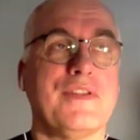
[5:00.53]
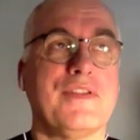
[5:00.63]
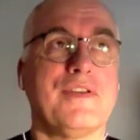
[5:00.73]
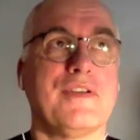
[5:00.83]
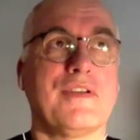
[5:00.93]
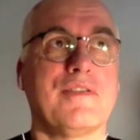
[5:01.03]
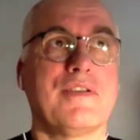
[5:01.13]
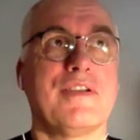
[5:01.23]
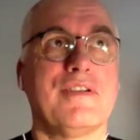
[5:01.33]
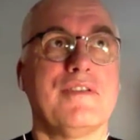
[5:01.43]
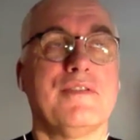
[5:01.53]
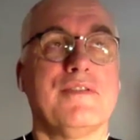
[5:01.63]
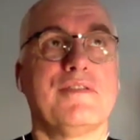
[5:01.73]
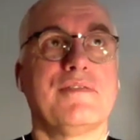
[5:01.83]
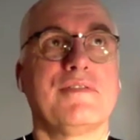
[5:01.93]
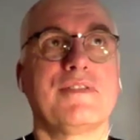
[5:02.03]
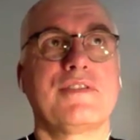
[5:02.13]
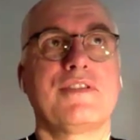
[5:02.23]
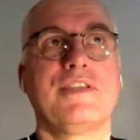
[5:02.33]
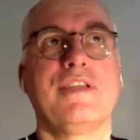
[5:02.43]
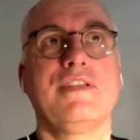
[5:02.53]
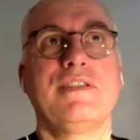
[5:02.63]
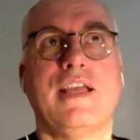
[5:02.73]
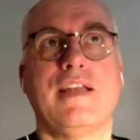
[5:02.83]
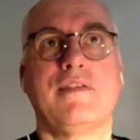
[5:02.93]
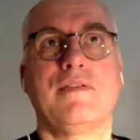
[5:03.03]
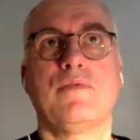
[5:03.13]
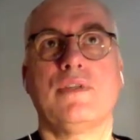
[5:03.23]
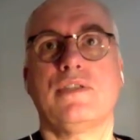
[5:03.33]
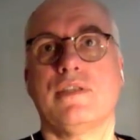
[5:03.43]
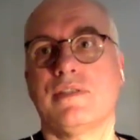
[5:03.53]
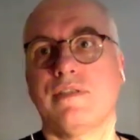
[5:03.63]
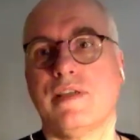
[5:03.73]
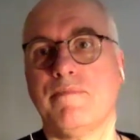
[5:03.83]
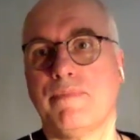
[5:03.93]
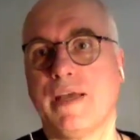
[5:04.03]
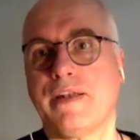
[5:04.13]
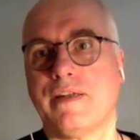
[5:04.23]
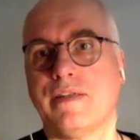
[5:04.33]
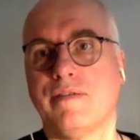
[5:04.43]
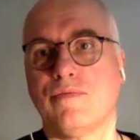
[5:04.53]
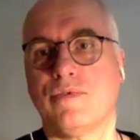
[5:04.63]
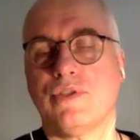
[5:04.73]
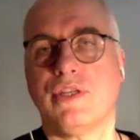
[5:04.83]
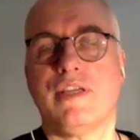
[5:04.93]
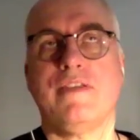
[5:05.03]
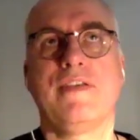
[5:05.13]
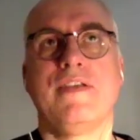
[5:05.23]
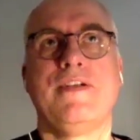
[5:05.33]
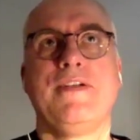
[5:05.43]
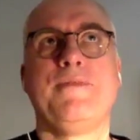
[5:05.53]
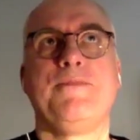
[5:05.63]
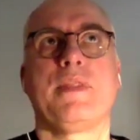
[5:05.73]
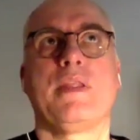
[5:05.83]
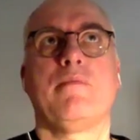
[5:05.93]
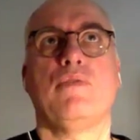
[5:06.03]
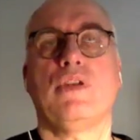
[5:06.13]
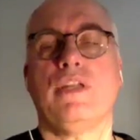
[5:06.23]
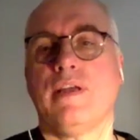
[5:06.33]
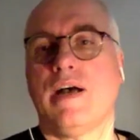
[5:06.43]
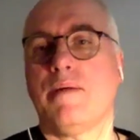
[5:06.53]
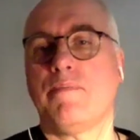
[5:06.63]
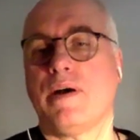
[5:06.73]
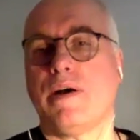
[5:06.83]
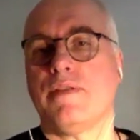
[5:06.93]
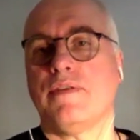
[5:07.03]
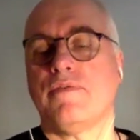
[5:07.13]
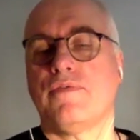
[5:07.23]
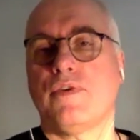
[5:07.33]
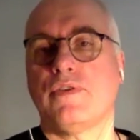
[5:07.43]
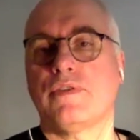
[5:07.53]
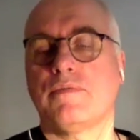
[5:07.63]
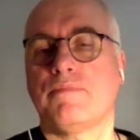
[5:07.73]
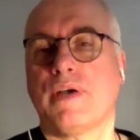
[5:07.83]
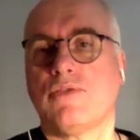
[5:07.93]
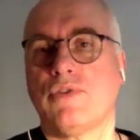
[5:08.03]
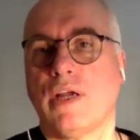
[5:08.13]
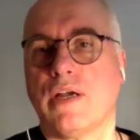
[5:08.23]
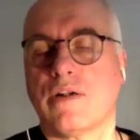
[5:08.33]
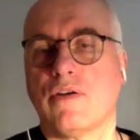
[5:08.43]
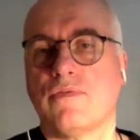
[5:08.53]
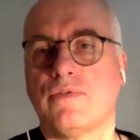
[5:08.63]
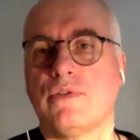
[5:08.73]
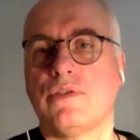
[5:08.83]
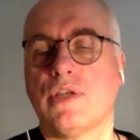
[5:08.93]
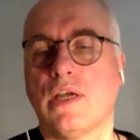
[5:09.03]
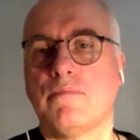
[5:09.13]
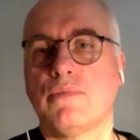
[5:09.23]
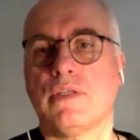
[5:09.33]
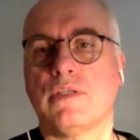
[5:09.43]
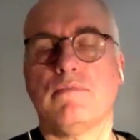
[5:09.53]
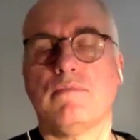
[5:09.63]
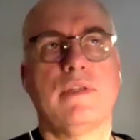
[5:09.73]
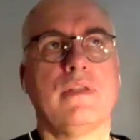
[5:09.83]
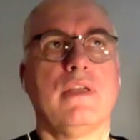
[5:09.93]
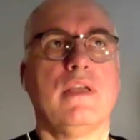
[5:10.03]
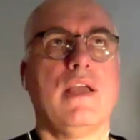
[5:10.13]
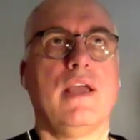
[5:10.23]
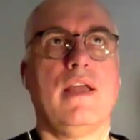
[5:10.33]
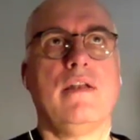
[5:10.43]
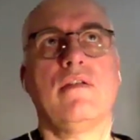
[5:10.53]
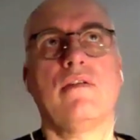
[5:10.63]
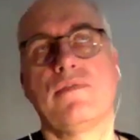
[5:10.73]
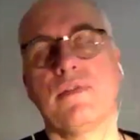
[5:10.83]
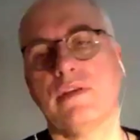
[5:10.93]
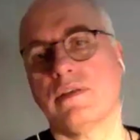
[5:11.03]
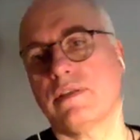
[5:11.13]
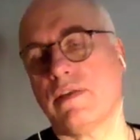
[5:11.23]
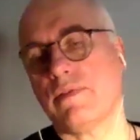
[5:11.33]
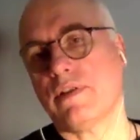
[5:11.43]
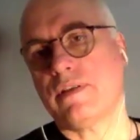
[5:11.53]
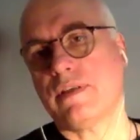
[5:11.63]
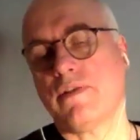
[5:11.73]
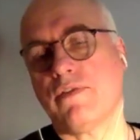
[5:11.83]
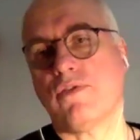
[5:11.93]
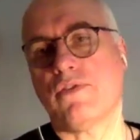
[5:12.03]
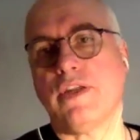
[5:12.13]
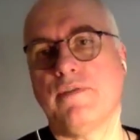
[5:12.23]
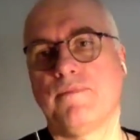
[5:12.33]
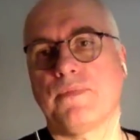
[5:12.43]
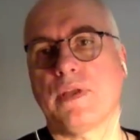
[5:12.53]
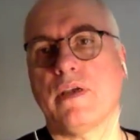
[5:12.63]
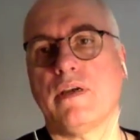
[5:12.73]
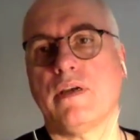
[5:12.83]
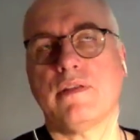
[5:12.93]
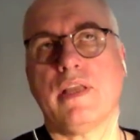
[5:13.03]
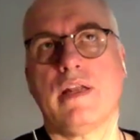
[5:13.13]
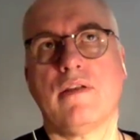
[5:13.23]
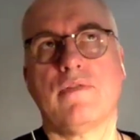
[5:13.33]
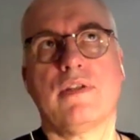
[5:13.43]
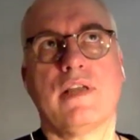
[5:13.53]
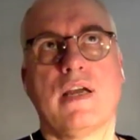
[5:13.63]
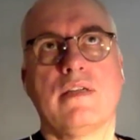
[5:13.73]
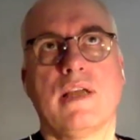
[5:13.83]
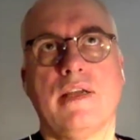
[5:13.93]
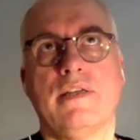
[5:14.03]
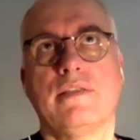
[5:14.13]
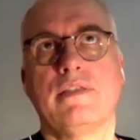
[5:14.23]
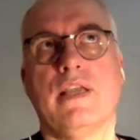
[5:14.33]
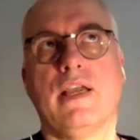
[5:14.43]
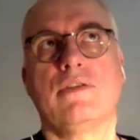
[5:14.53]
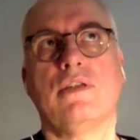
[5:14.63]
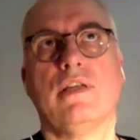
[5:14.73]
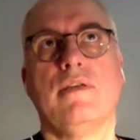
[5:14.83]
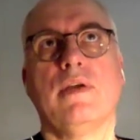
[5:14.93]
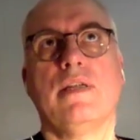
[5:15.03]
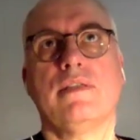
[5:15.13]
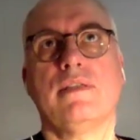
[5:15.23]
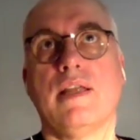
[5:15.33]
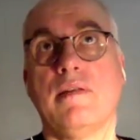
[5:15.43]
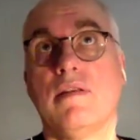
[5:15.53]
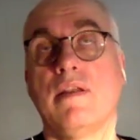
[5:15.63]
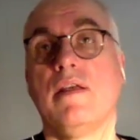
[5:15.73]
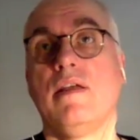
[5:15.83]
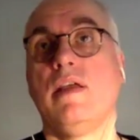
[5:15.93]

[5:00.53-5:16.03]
the skill set which is embedded in Wuji, Bodhidharma, the first patriarch of Chan Buddhism in the end of the 7th century, the end of the Tang dynasty, actually, when Zen